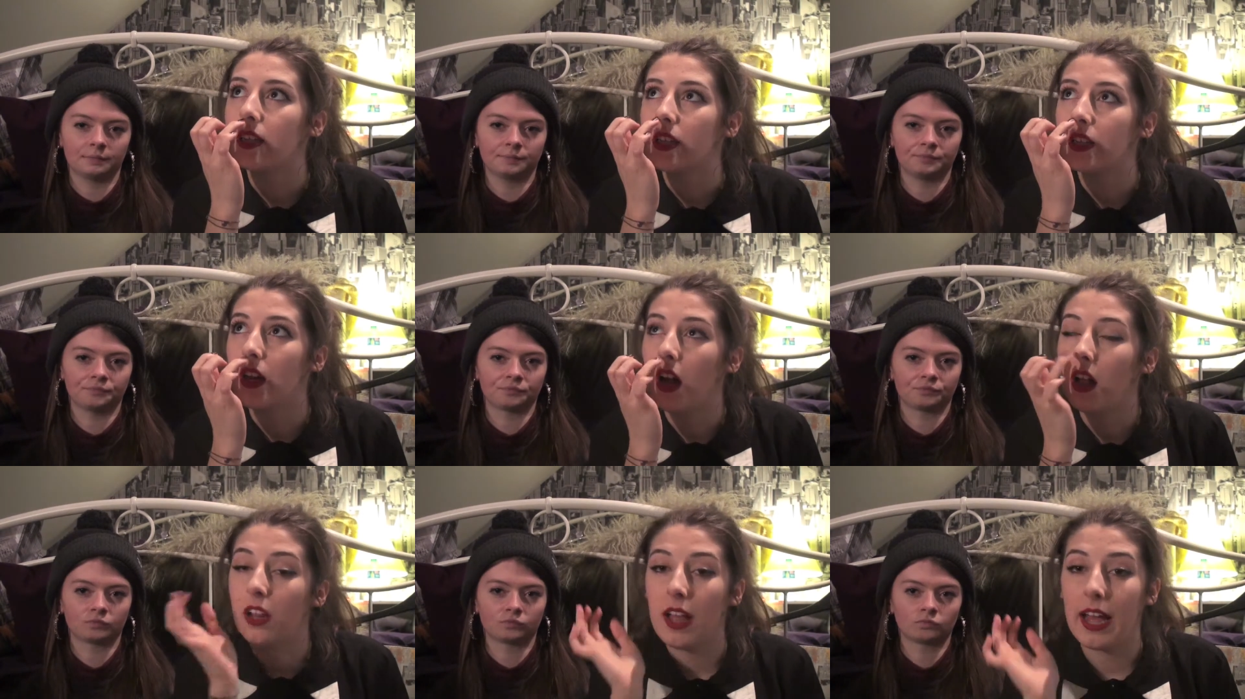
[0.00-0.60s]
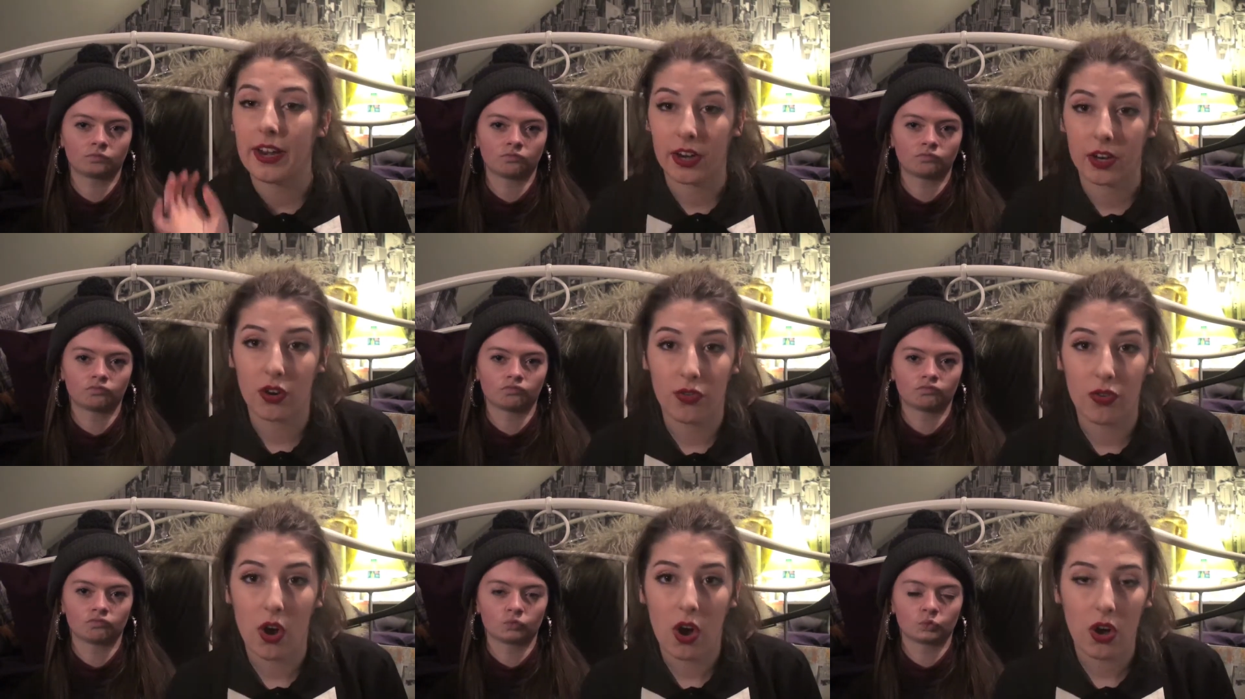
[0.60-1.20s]
Speaker 1: skull and a
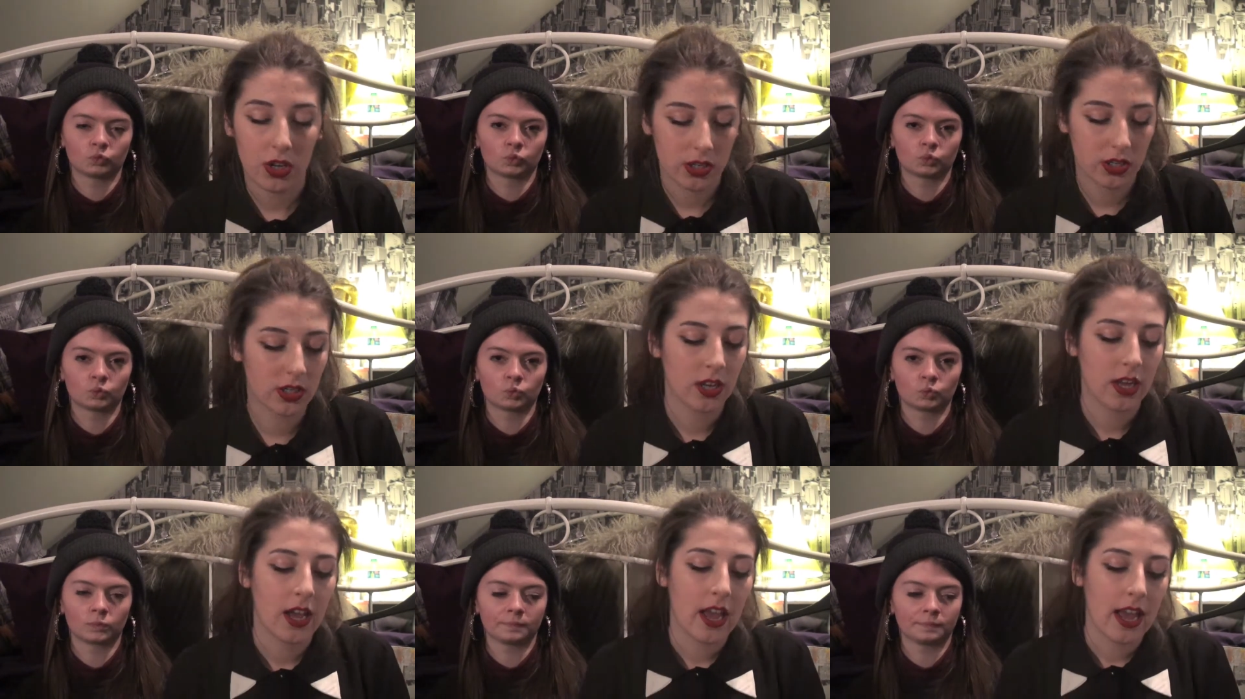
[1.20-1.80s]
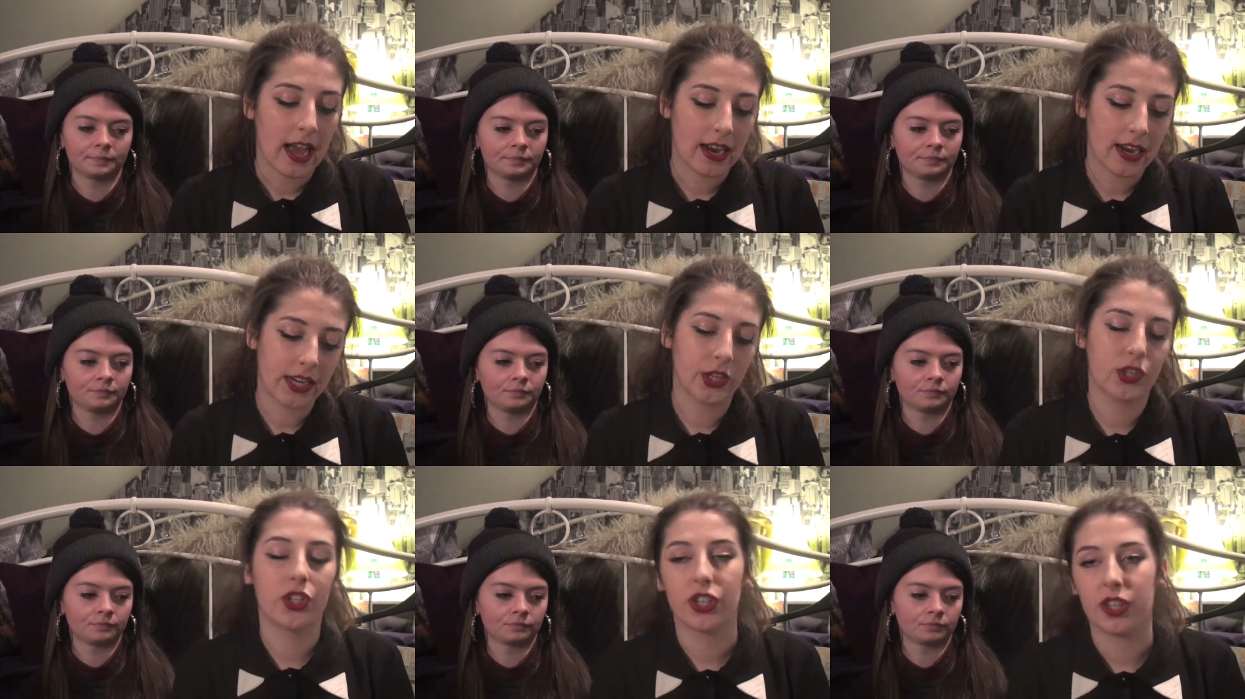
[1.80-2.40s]
cross, and
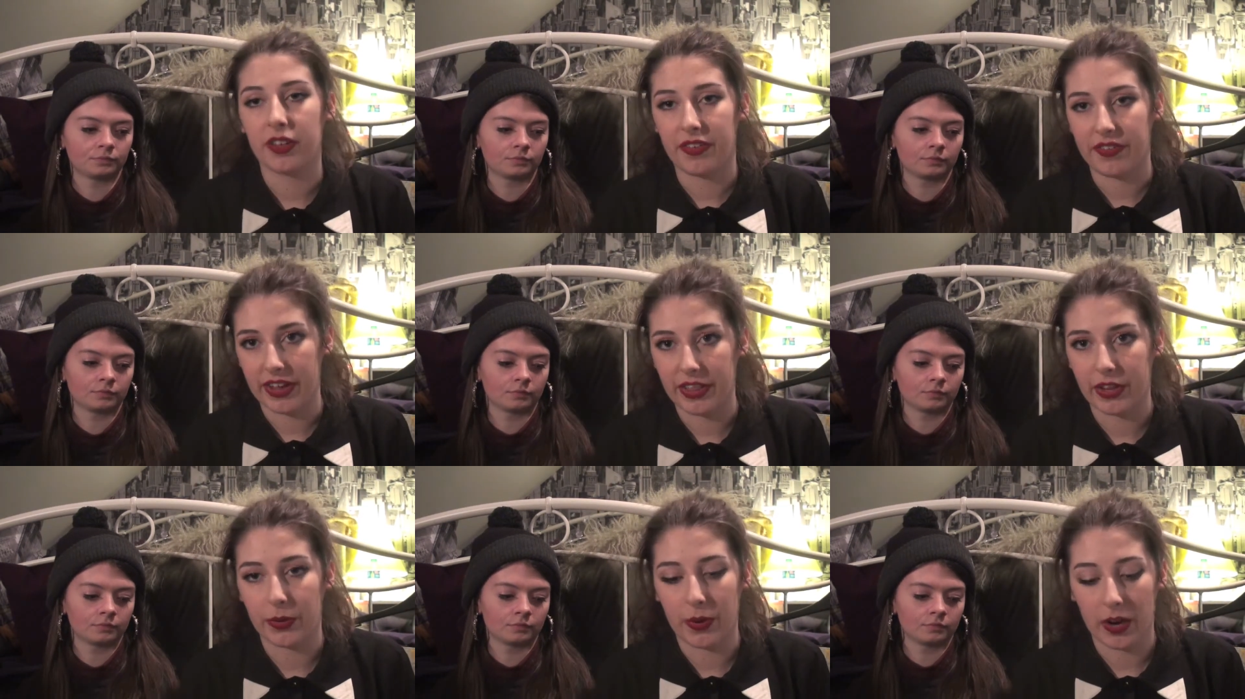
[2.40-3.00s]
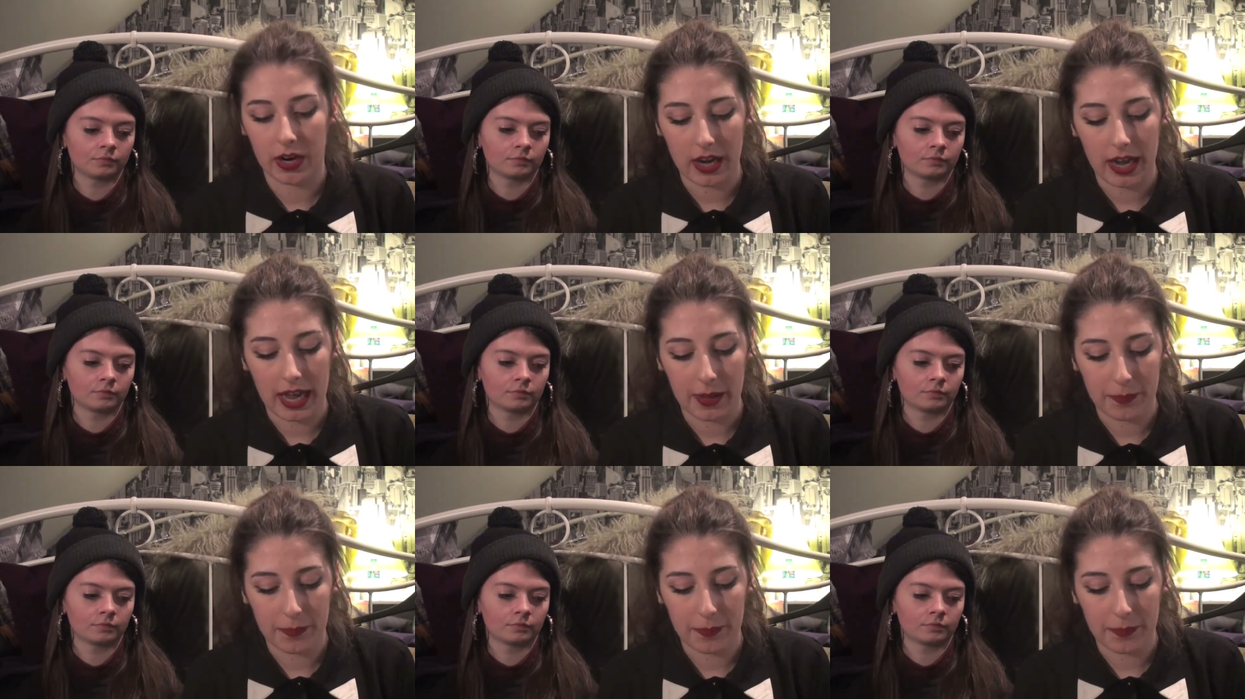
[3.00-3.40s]
I ordered the feather one.